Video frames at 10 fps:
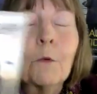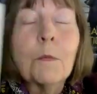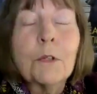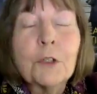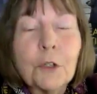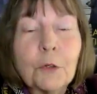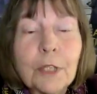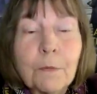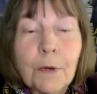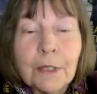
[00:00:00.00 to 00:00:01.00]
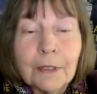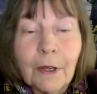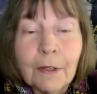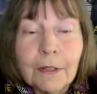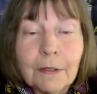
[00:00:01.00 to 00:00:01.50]
a woman shows up on
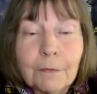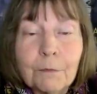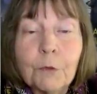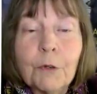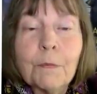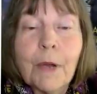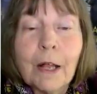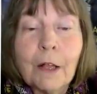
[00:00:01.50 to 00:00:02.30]
the marine